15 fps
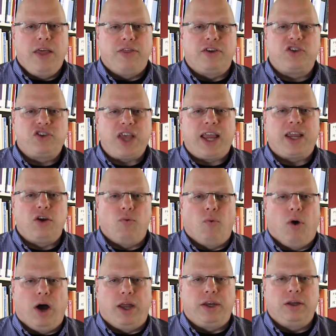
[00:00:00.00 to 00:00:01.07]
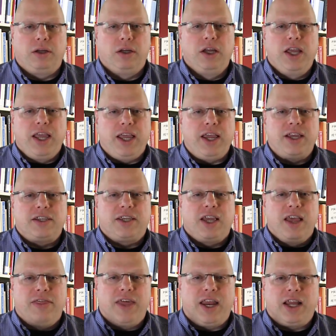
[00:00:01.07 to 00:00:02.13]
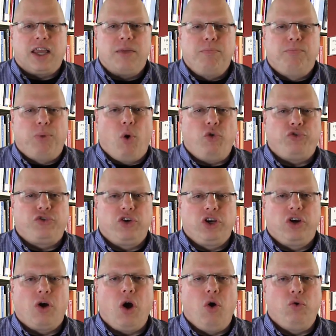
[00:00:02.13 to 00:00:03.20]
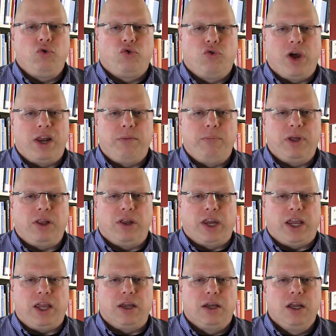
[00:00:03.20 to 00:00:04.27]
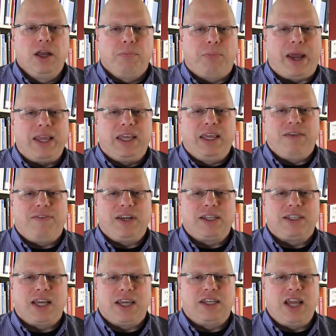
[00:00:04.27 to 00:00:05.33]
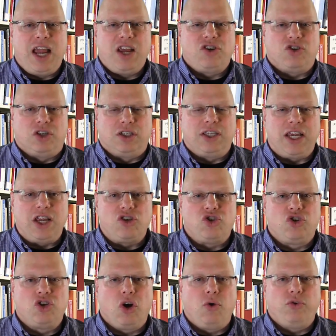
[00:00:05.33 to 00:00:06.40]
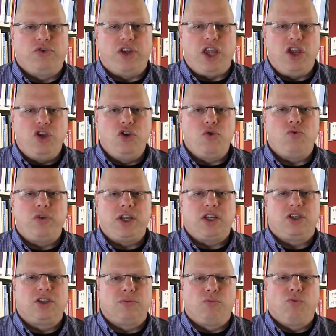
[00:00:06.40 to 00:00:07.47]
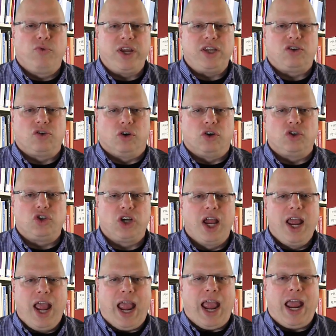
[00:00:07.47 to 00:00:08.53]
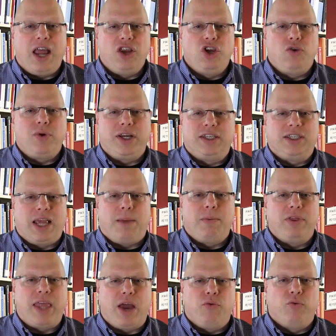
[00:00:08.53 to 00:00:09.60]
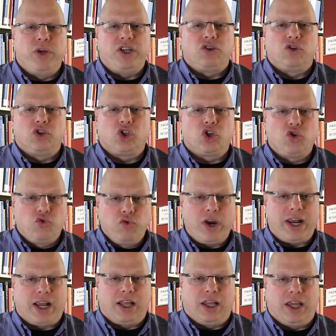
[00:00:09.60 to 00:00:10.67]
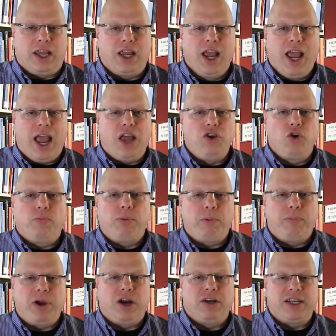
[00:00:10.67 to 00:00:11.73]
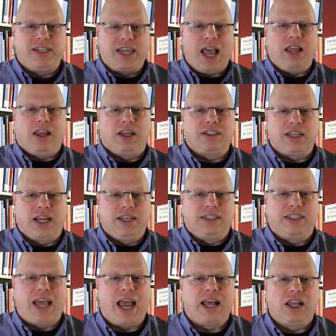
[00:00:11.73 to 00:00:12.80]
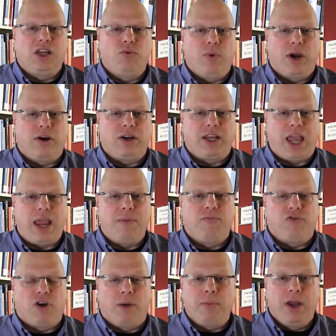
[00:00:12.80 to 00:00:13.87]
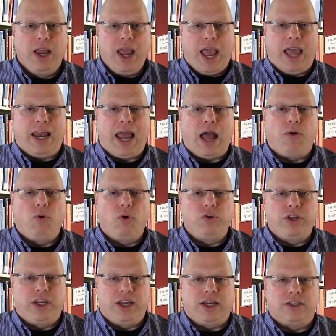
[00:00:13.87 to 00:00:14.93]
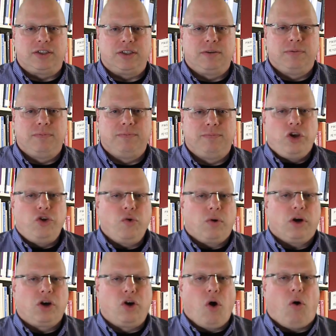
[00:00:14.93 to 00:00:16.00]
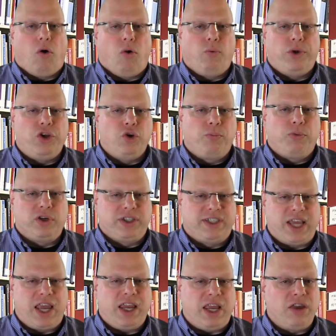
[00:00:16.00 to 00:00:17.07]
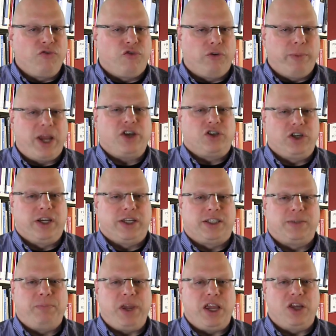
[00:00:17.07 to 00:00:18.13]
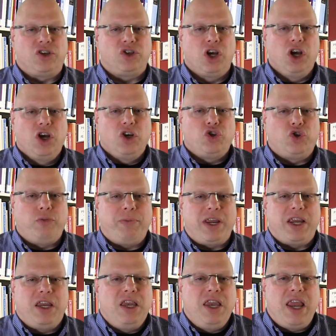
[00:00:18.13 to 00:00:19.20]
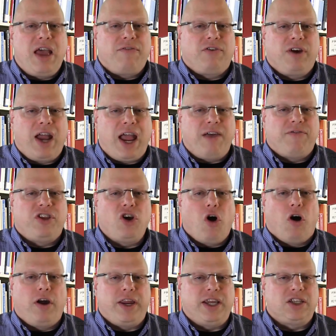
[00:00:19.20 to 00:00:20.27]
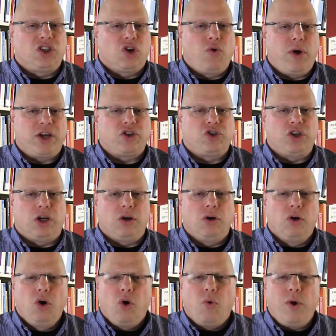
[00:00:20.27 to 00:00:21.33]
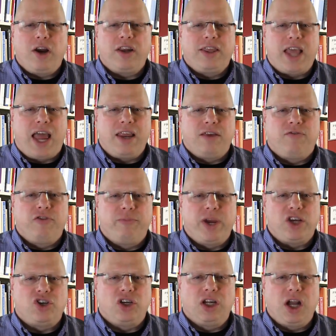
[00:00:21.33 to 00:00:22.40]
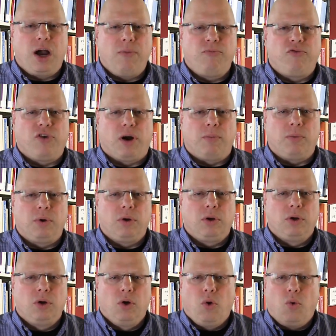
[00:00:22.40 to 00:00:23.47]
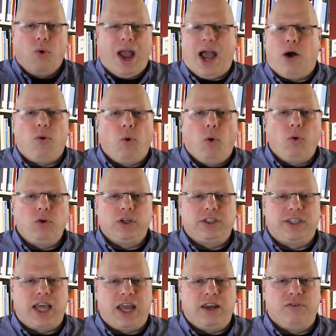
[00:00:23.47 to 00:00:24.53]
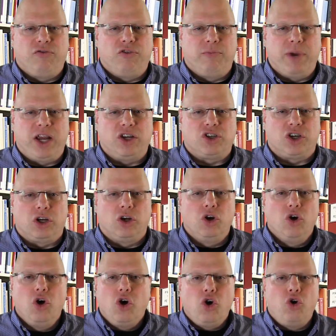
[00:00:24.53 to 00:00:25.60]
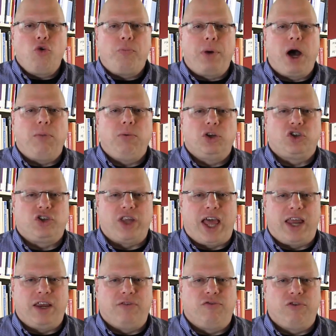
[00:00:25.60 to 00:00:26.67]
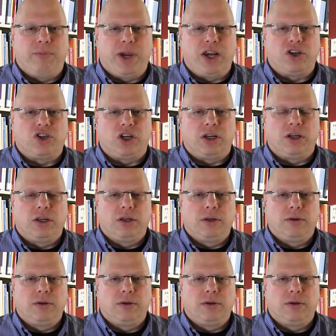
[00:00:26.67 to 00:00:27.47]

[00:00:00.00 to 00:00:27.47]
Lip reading: The second one is that it can bolster your own credibility. By giving citations, it shows that you did some research and you examined that research critically and you're prepared to tell us exactly where it came from and how old it is. Your goal when you present information in a speech should be to never have the audience question, where did that information come from? How old is that information? Who published that information?